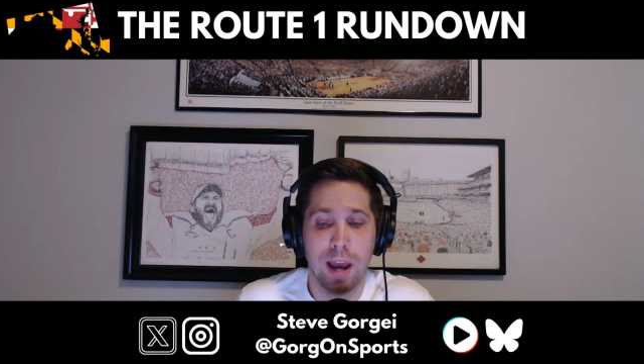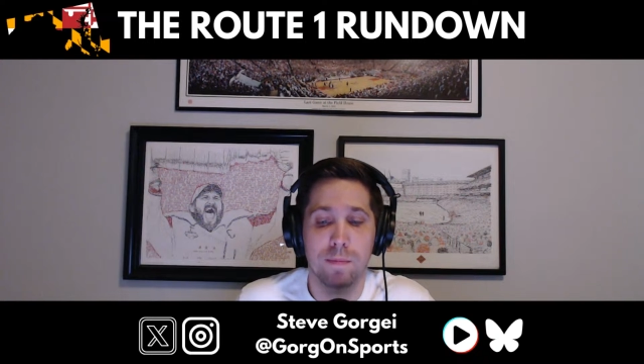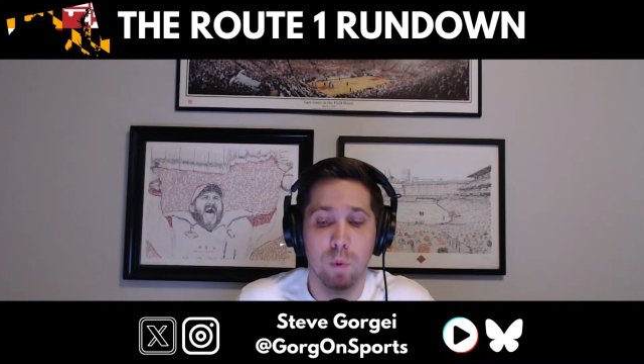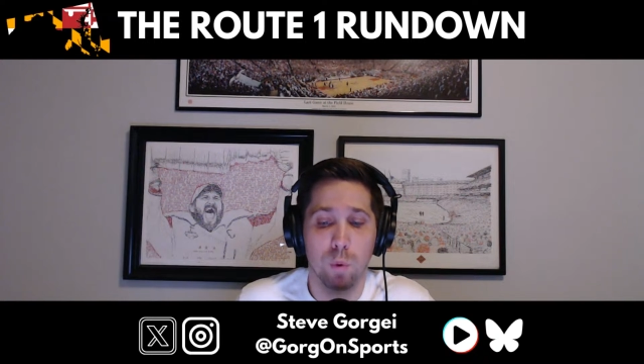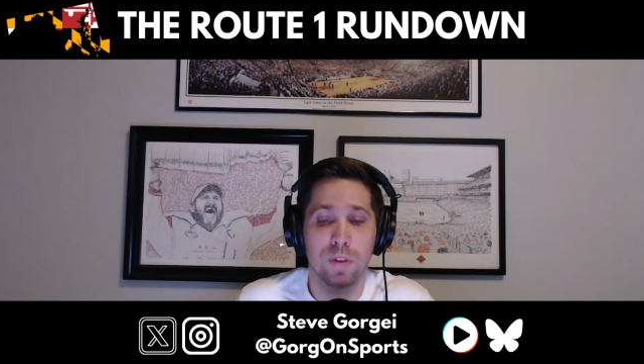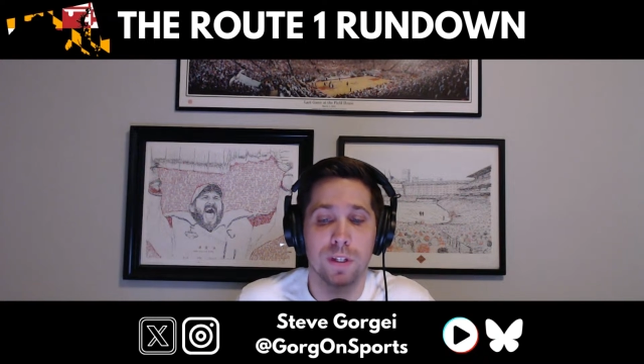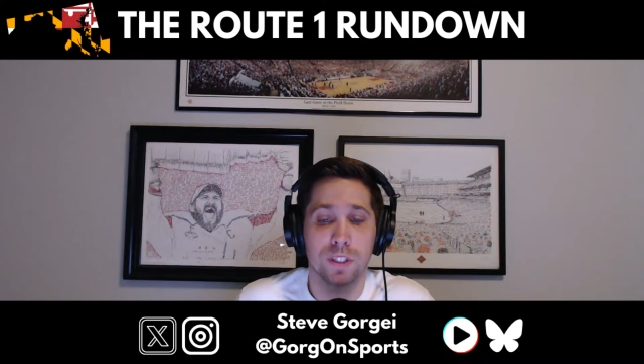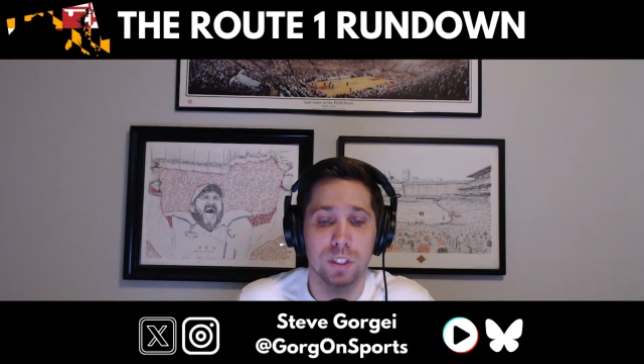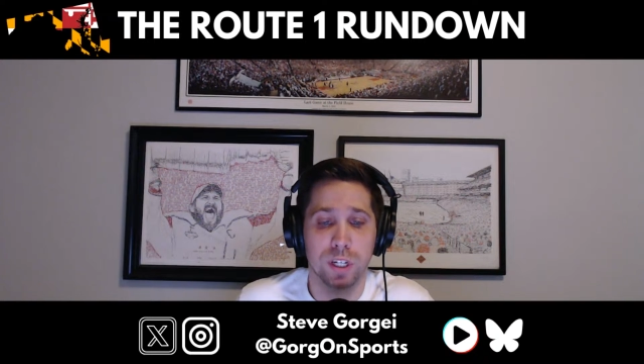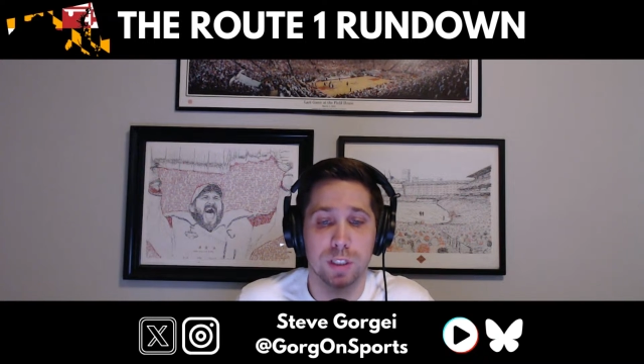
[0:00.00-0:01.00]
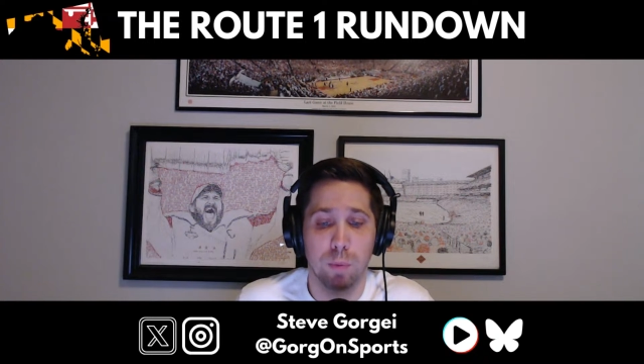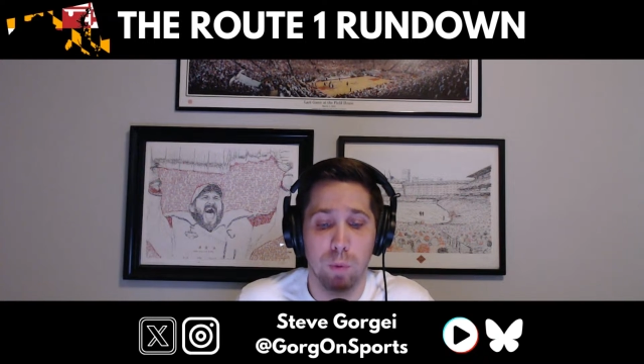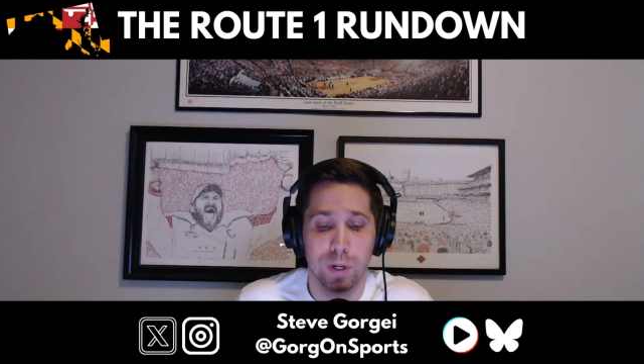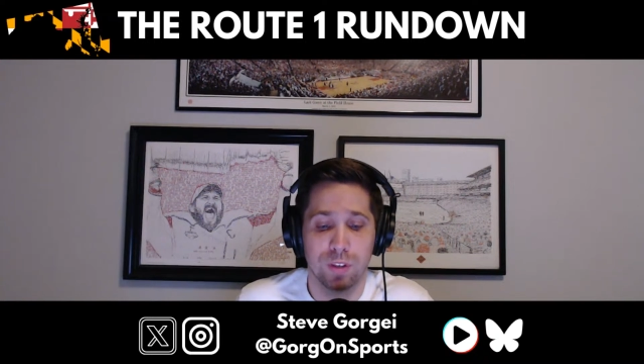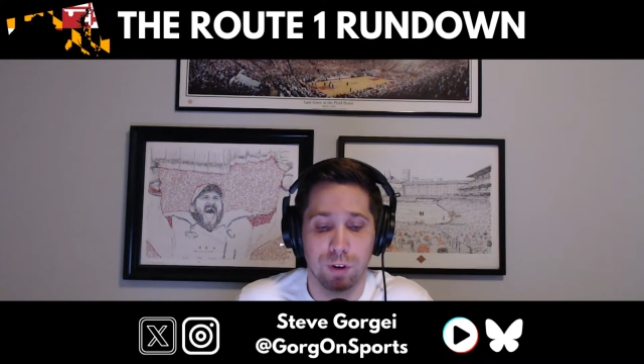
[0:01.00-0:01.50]
had more than 6
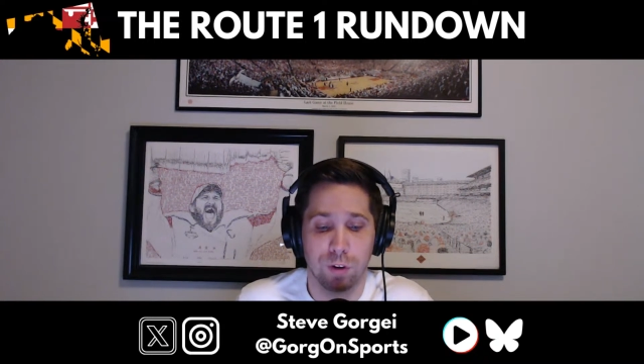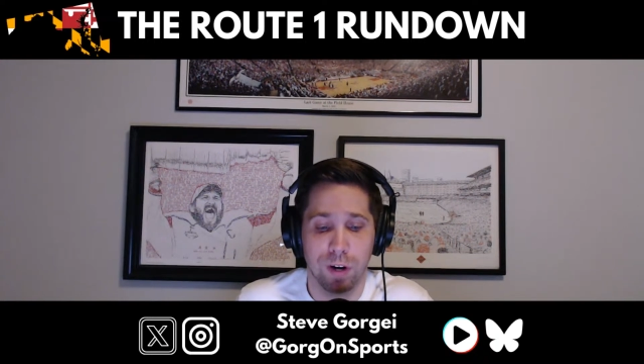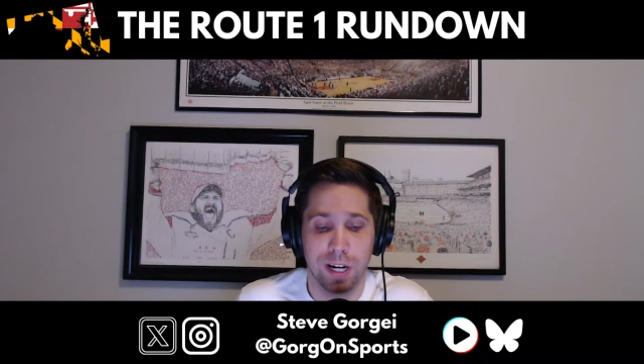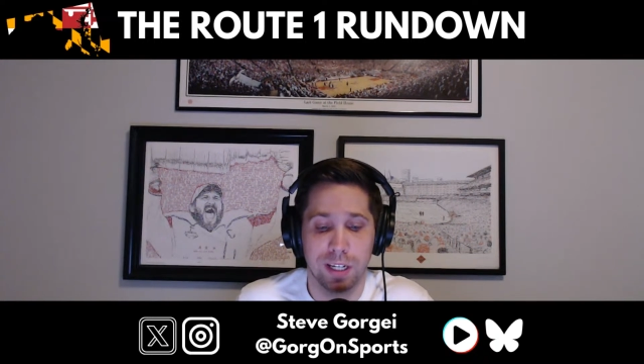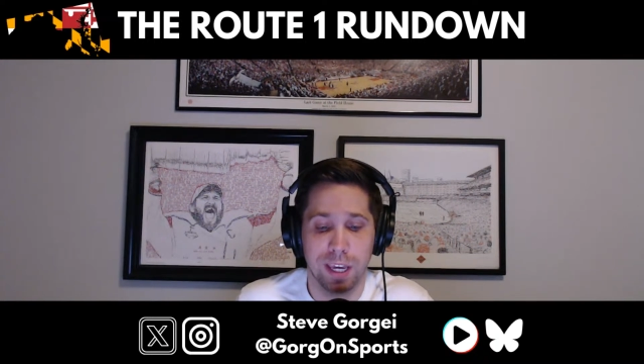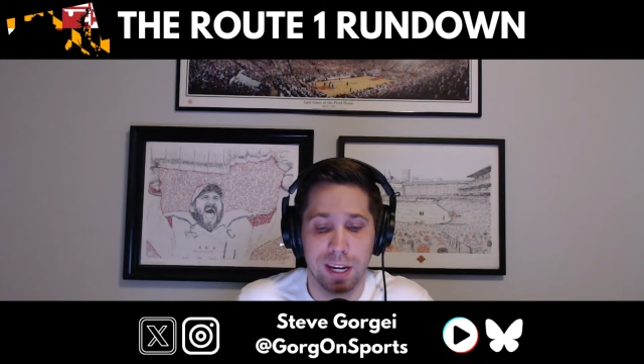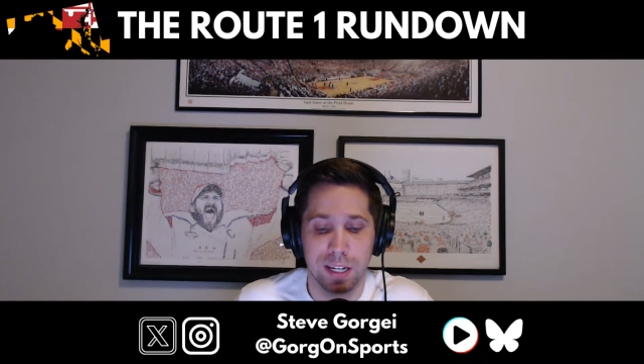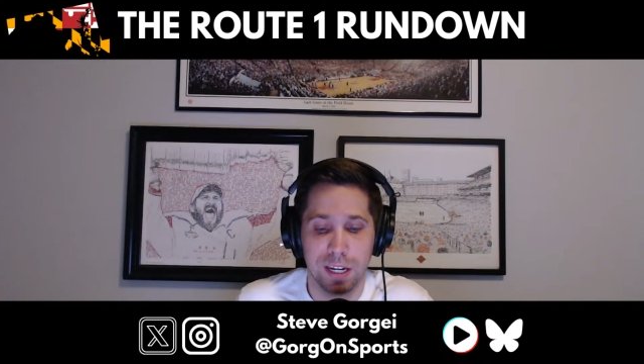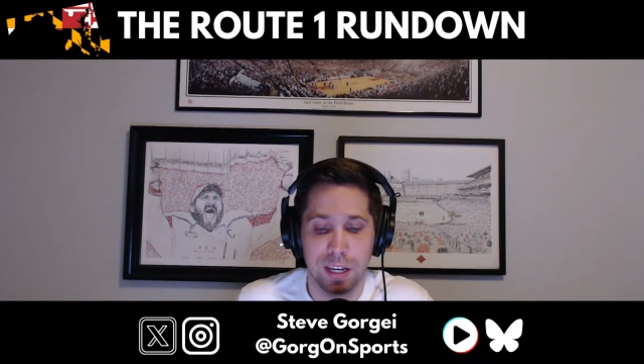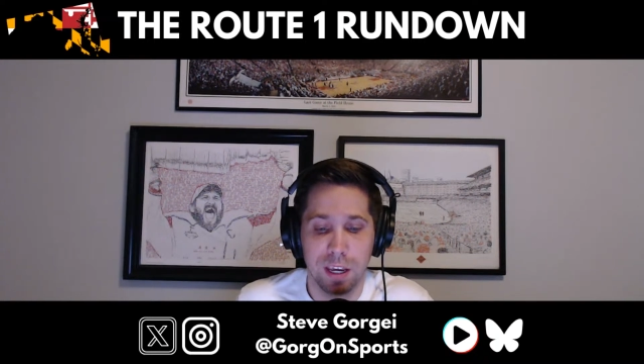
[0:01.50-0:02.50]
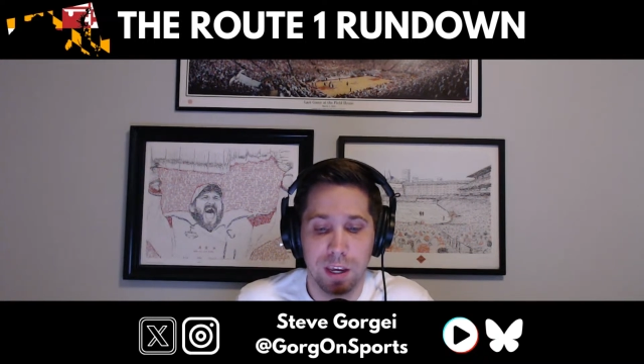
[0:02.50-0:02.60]
points for Grand Canyon.